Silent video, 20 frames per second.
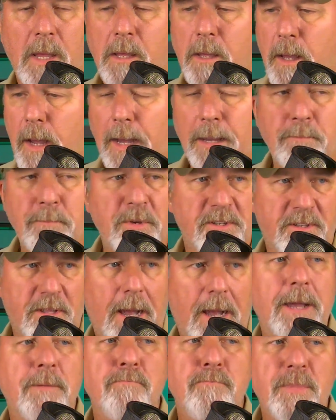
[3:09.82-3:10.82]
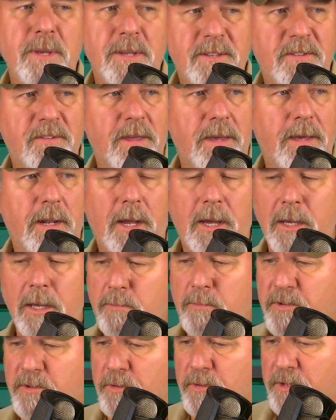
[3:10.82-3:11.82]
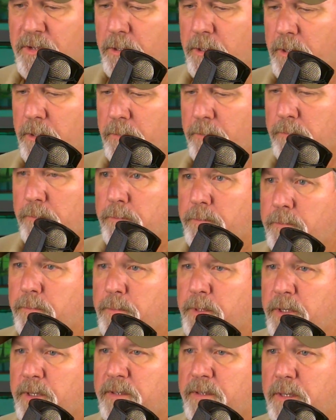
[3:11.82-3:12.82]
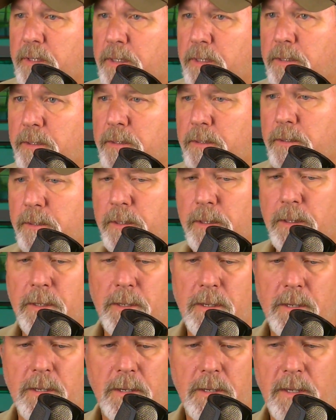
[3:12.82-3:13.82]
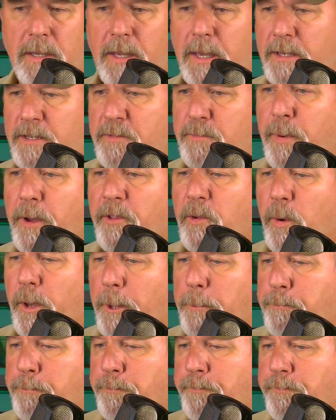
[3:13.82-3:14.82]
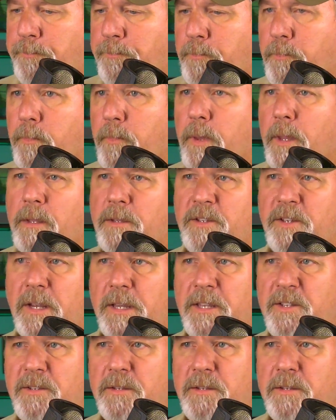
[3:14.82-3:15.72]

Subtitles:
I missed that. I am so sorry. But yes, by the way, tonight's